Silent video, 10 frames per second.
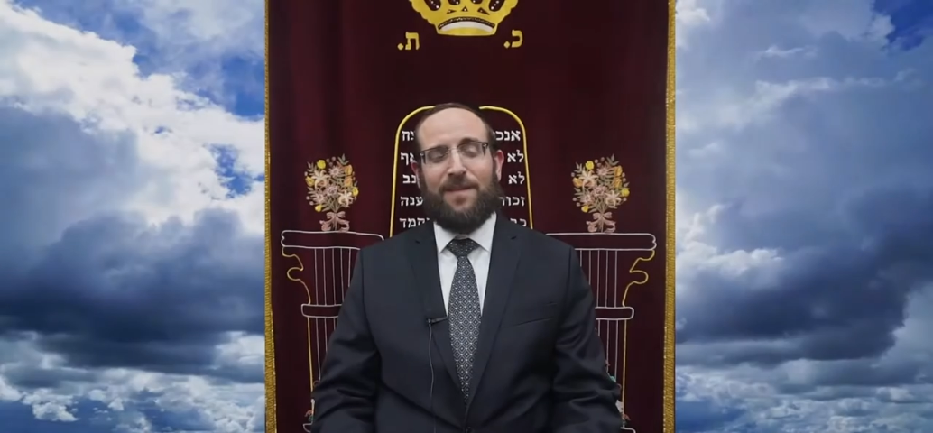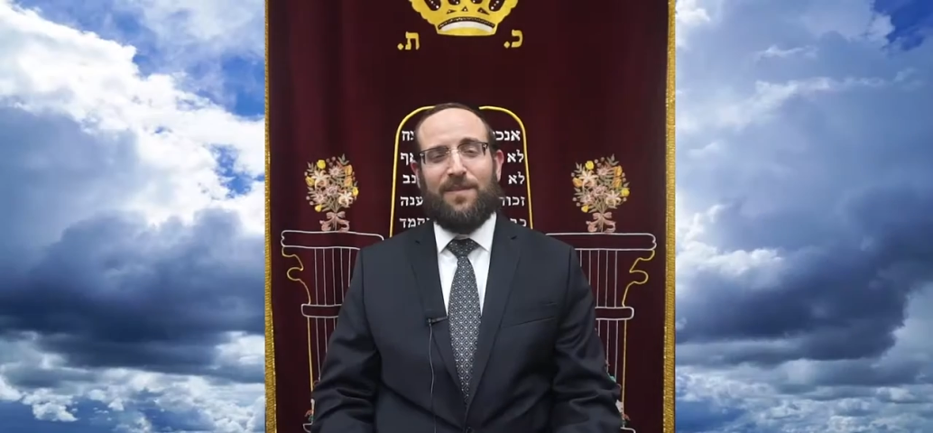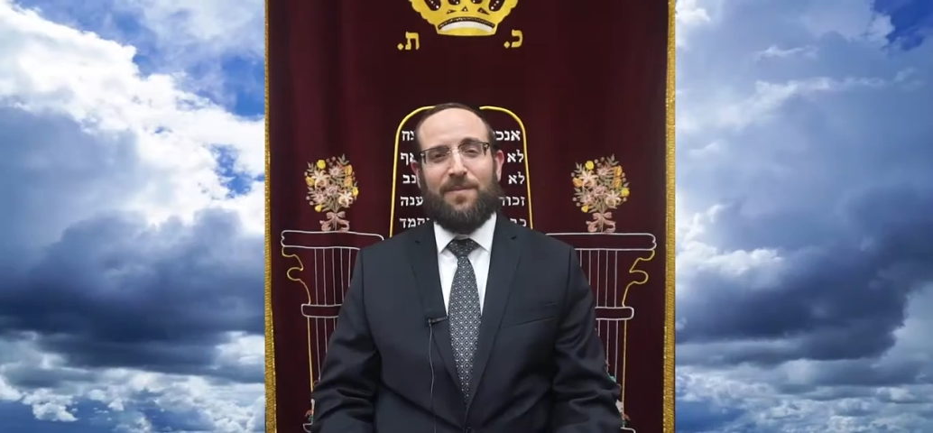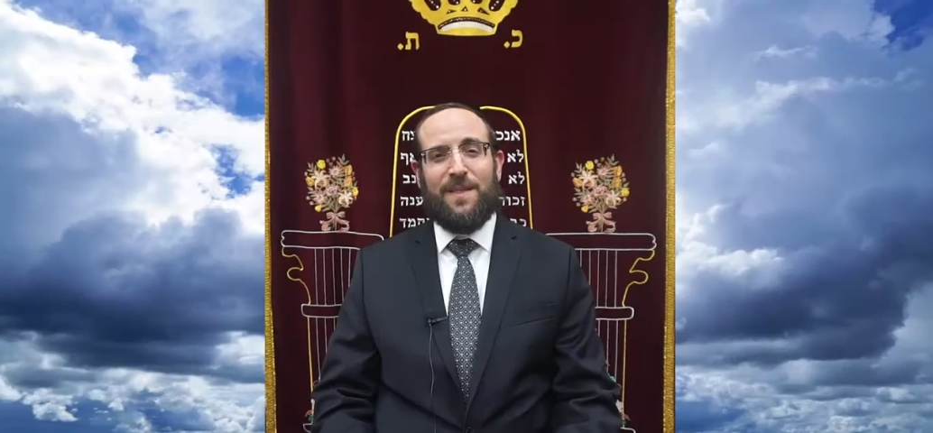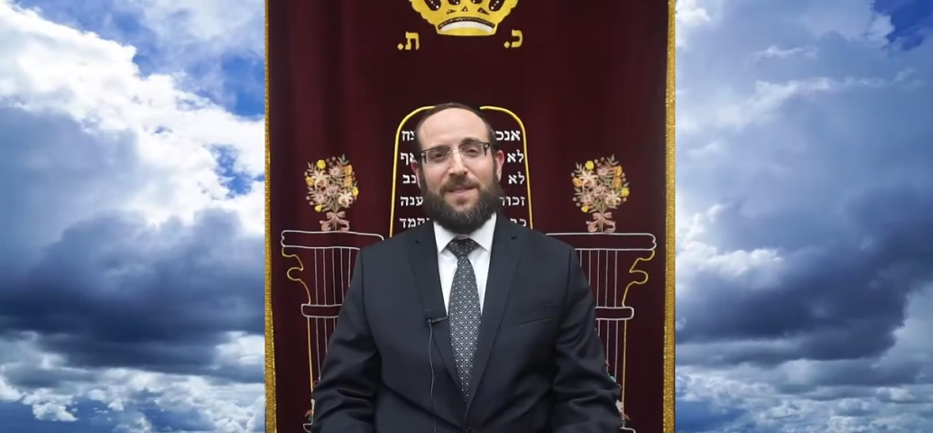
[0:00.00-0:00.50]
and
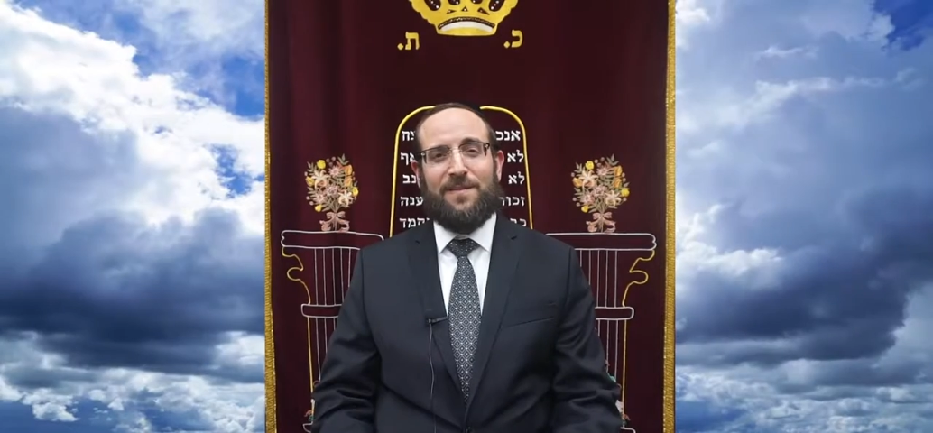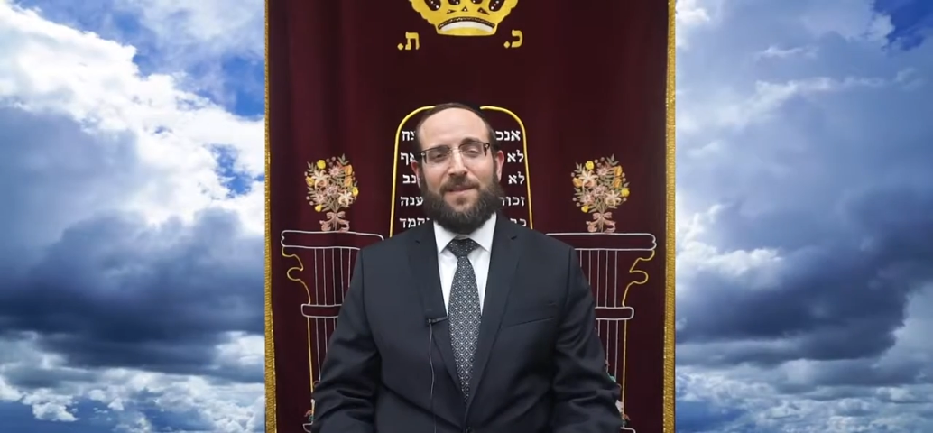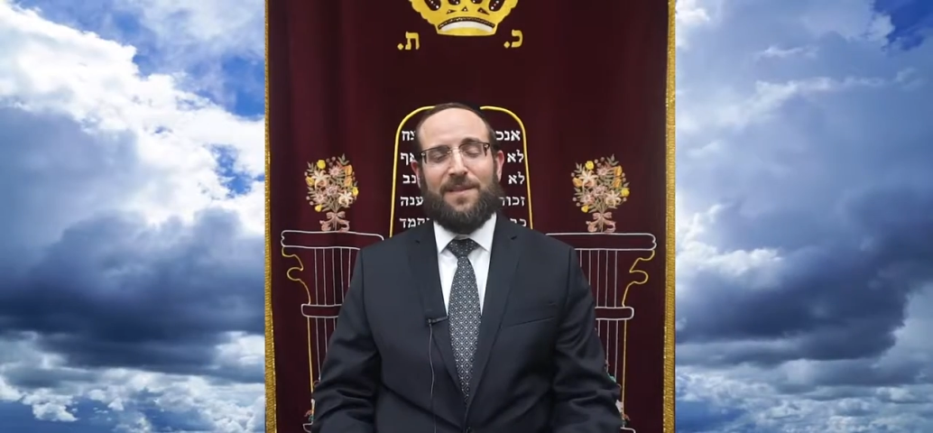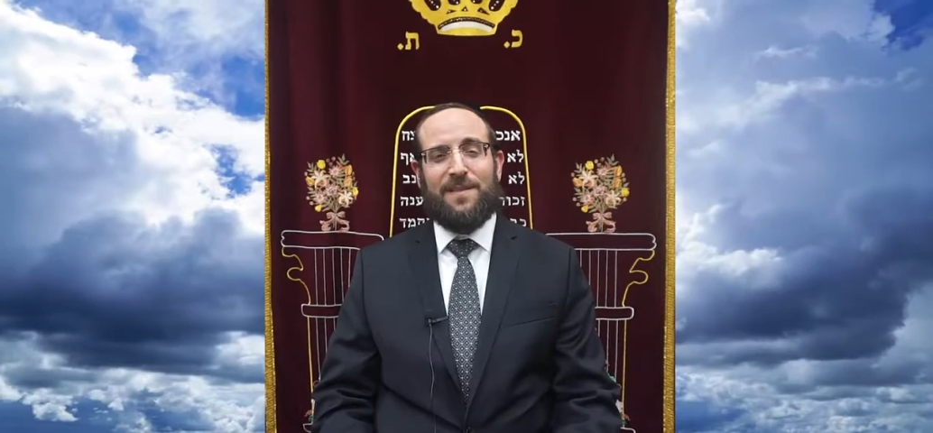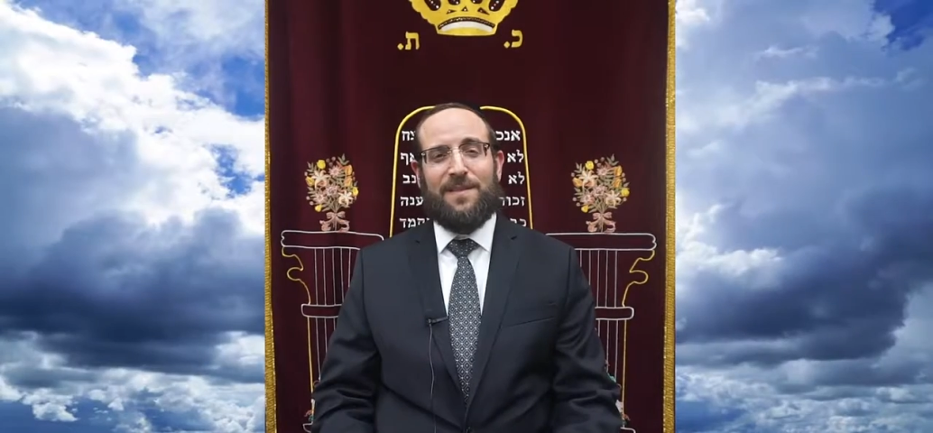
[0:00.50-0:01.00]
of
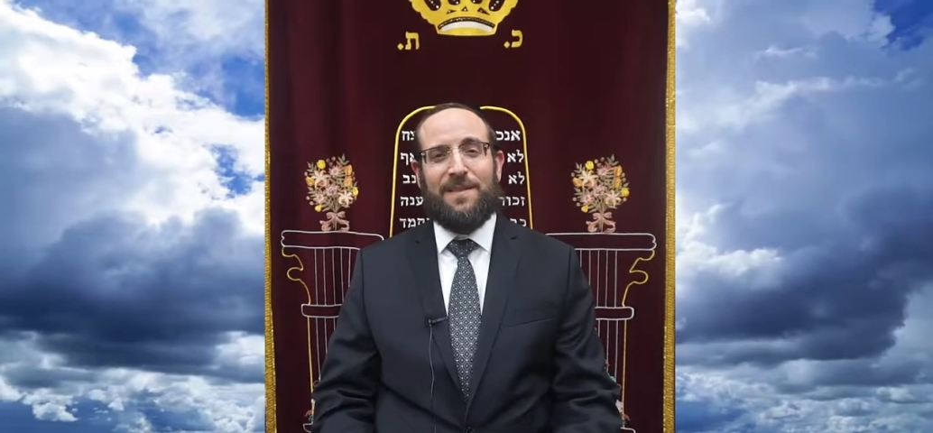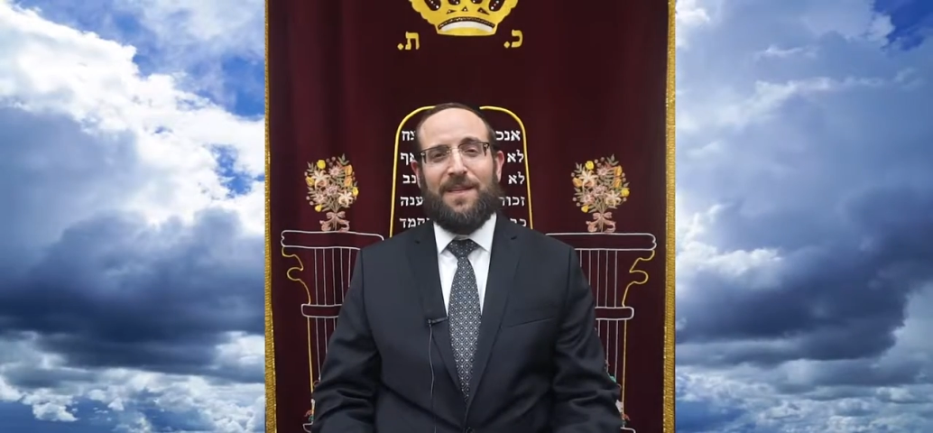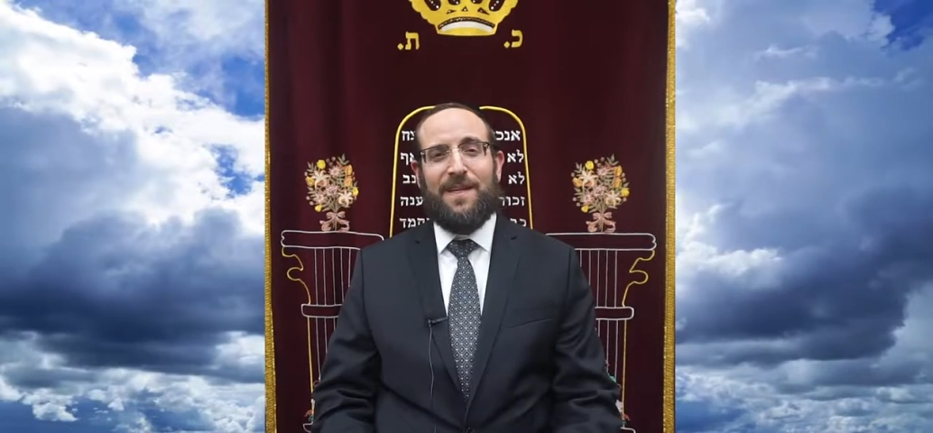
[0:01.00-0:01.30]
mitzvahs